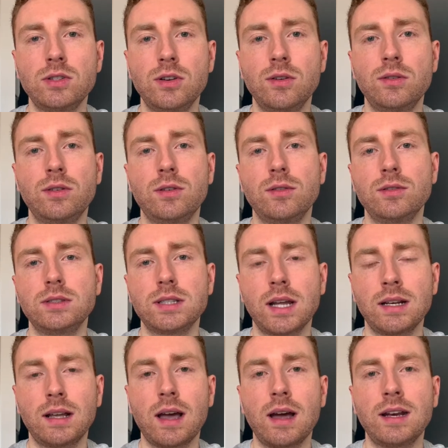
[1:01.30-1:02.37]
you to
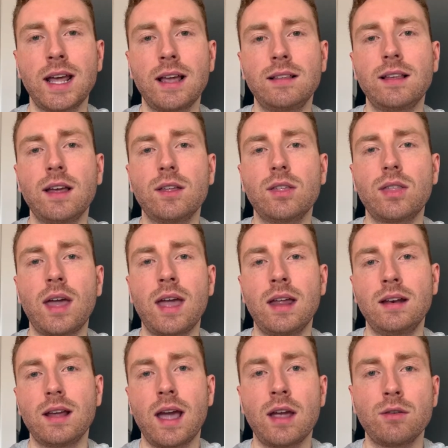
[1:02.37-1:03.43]
sudden cardiac death
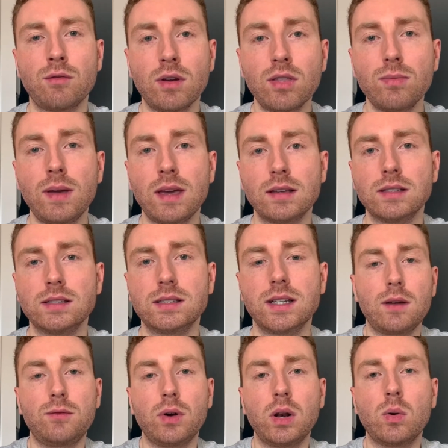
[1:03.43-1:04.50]
and arrhythmias.
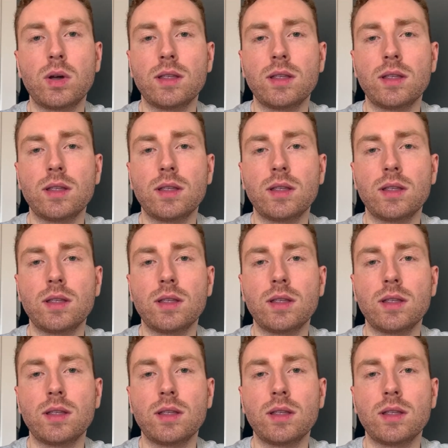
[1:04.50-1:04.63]
If we look